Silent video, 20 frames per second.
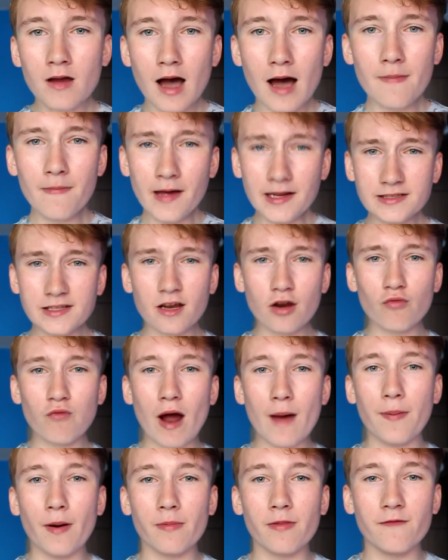And that's going to
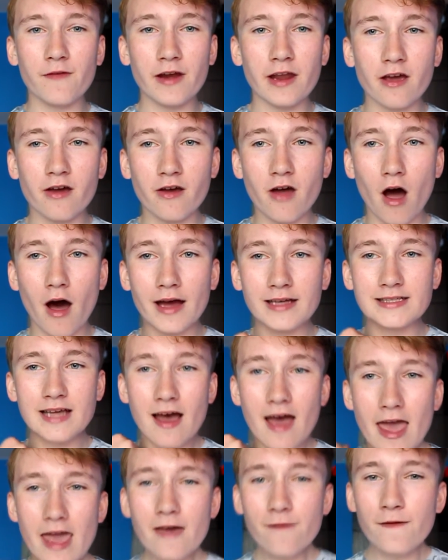wrap up the video, guys.
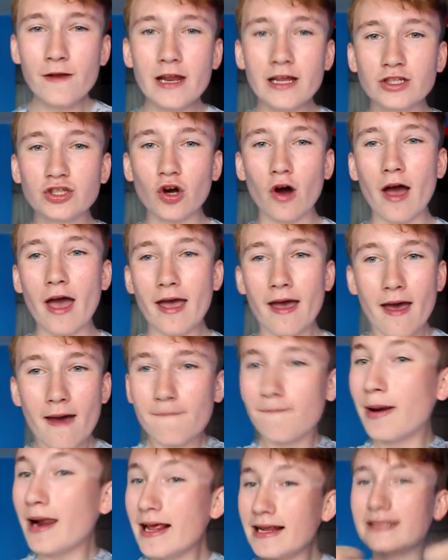If you enjoy it,
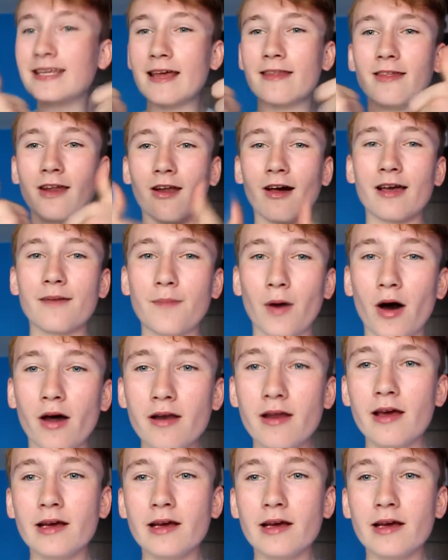please hit the like button.